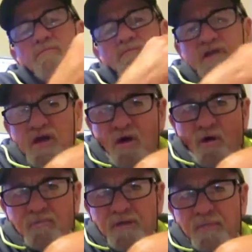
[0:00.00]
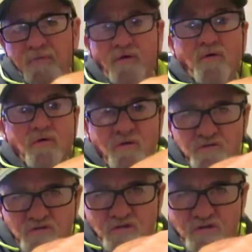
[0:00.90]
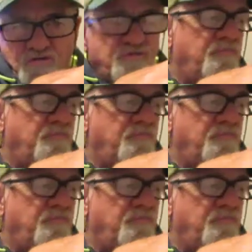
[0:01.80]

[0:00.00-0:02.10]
The old people go to church,